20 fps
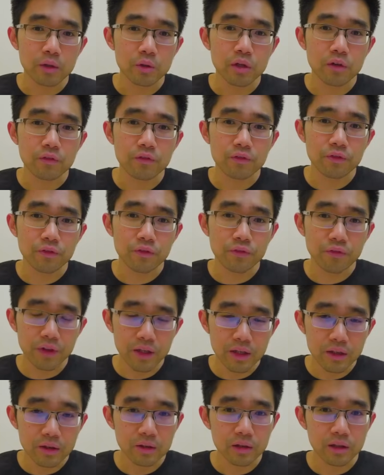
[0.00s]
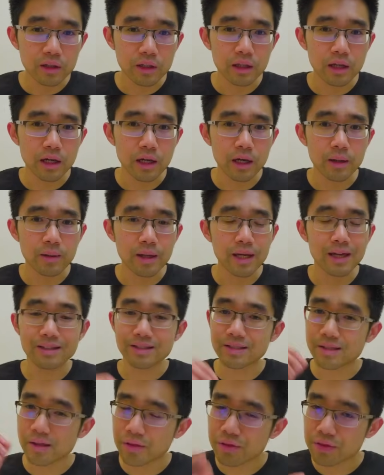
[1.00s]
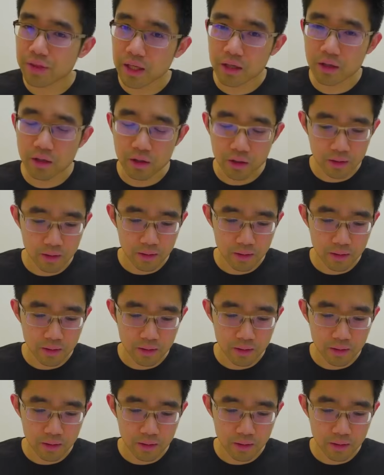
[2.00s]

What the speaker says: you can feel it's thicker,